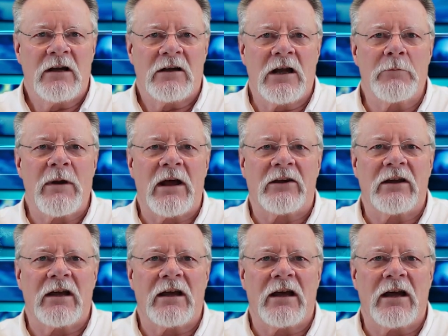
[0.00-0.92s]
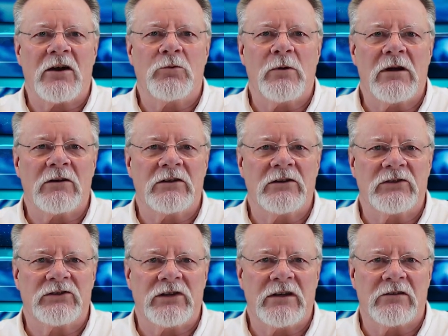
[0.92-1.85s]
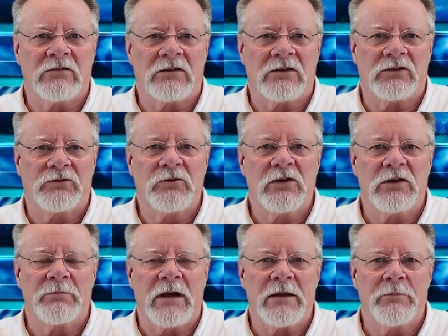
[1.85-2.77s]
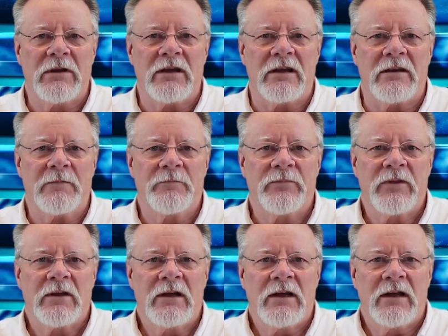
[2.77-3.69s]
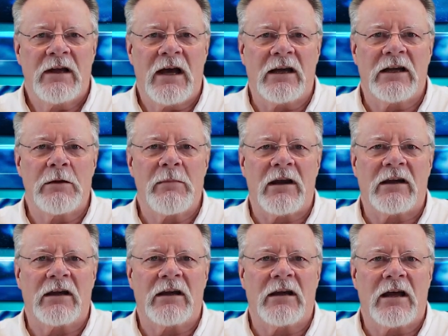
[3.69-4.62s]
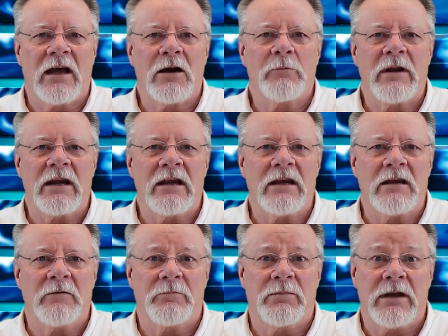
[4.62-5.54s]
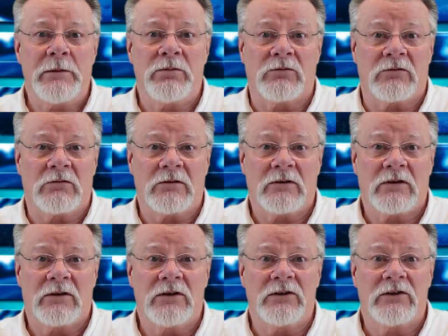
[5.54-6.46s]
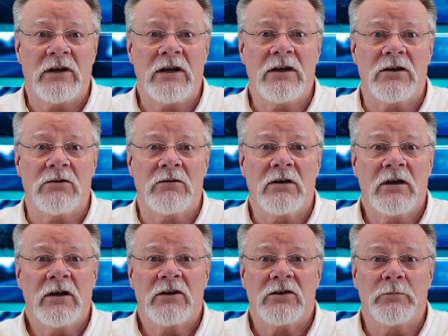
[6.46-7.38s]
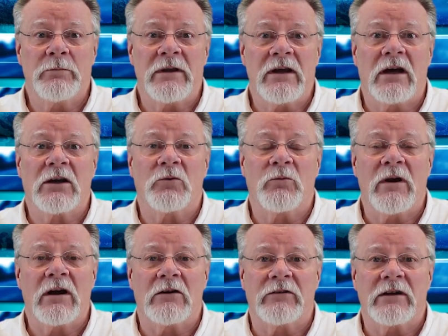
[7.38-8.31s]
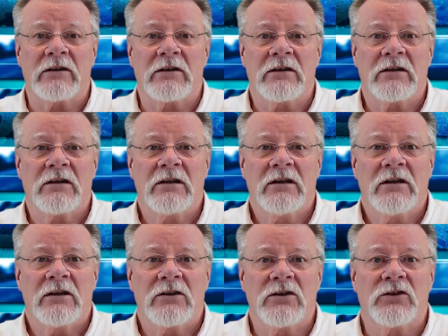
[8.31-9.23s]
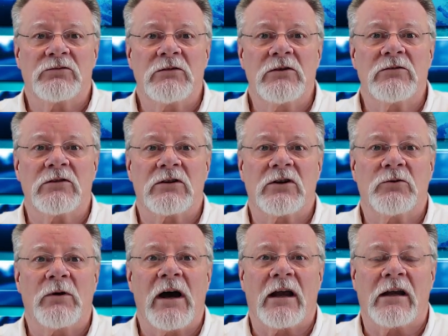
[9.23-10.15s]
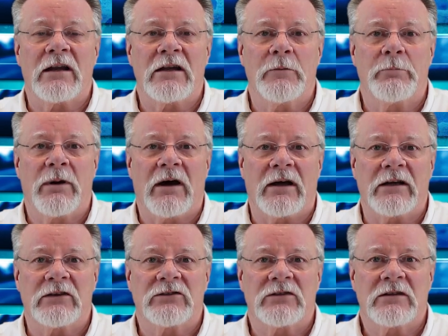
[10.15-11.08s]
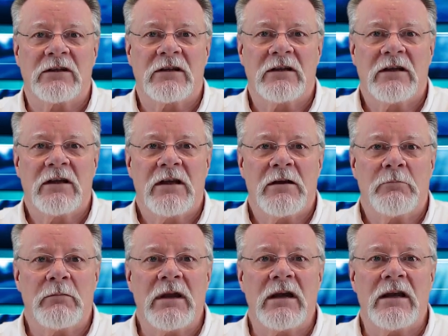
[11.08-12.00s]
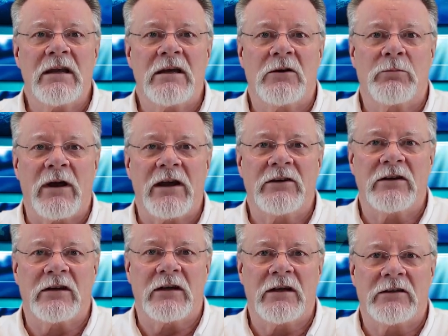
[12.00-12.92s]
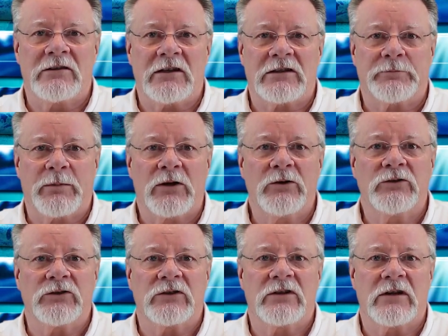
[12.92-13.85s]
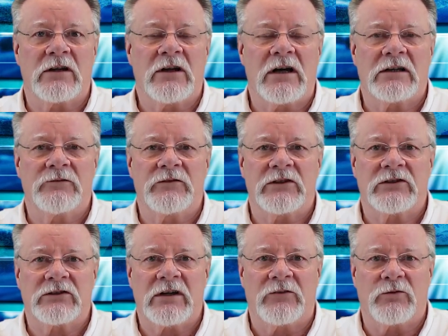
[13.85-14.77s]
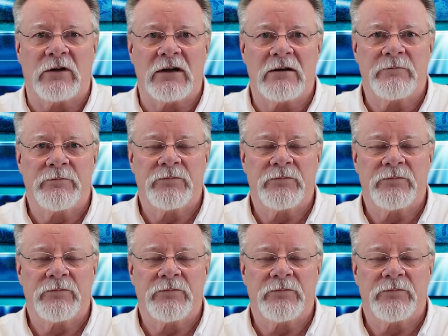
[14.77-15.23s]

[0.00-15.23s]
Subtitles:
no matter how well concealed truth may be, and no matter how many people continue to be unaware of it, the truth quietly abides, merely awaiting its exposure to the light of discovery.